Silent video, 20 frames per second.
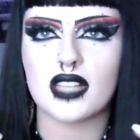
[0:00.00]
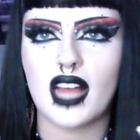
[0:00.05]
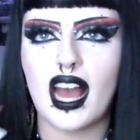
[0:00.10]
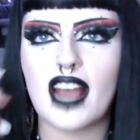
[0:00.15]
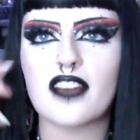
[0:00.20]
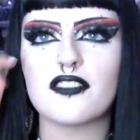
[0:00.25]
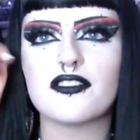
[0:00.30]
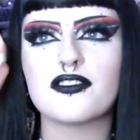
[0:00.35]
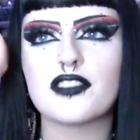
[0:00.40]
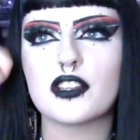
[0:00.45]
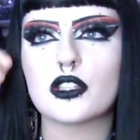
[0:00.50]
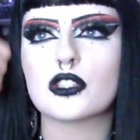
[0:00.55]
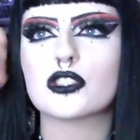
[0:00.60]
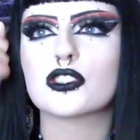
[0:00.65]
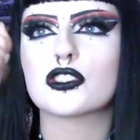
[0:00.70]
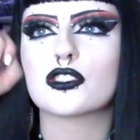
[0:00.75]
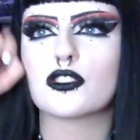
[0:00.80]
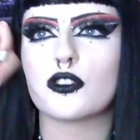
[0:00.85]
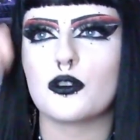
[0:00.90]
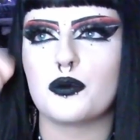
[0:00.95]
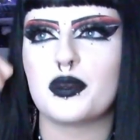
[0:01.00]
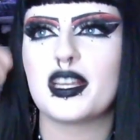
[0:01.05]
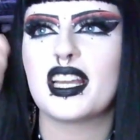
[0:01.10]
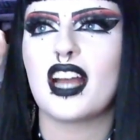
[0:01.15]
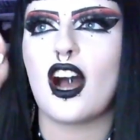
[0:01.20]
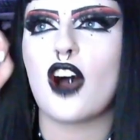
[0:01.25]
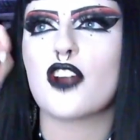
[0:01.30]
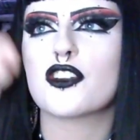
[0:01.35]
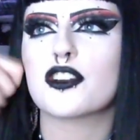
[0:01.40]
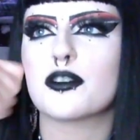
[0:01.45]
I could feel it scooping
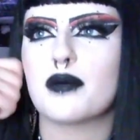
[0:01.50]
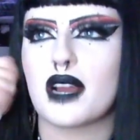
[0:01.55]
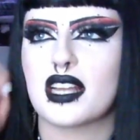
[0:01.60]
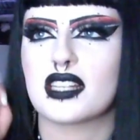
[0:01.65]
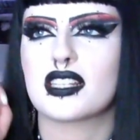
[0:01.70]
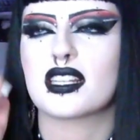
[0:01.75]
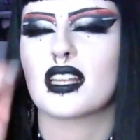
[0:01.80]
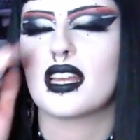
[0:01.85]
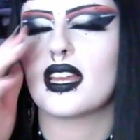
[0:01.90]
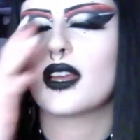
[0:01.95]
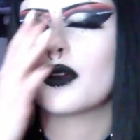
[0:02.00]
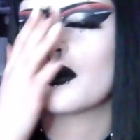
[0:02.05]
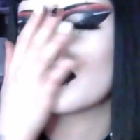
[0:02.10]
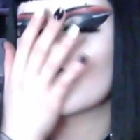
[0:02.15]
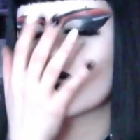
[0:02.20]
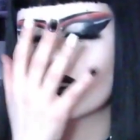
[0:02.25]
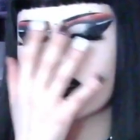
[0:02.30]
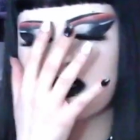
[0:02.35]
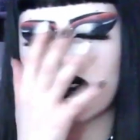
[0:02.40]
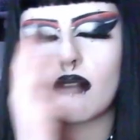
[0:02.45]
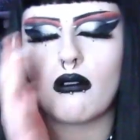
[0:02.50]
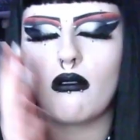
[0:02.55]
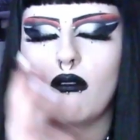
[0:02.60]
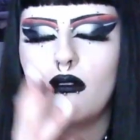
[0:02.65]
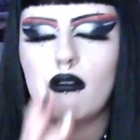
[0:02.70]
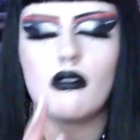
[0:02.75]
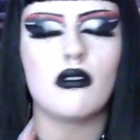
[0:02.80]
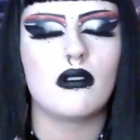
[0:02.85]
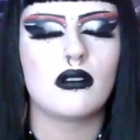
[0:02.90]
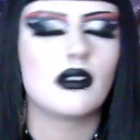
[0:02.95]
under my, it was
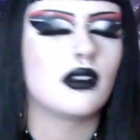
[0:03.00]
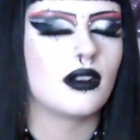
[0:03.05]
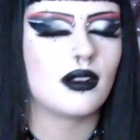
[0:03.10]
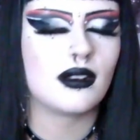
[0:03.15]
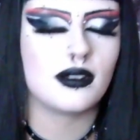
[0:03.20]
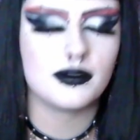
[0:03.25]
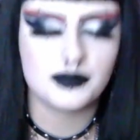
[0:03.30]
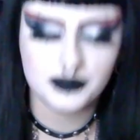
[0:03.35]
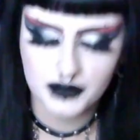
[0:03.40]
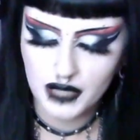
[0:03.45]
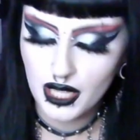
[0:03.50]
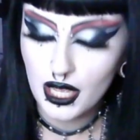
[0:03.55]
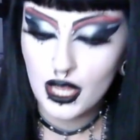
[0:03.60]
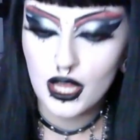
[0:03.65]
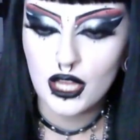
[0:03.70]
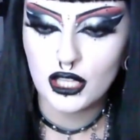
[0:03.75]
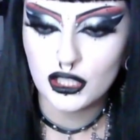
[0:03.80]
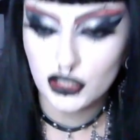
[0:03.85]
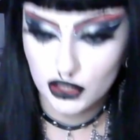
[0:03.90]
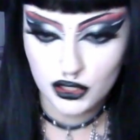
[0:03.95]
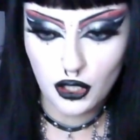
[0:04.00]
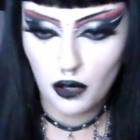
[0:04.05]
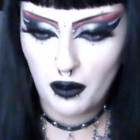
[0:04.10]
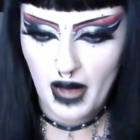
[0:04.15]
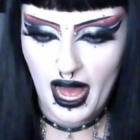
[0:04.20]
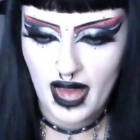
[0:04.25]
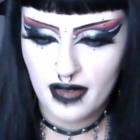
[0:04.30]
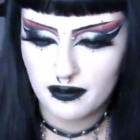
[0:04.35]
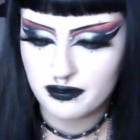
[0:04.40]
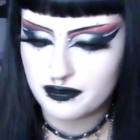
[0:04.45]
so
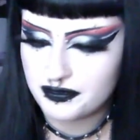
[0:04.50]
bad.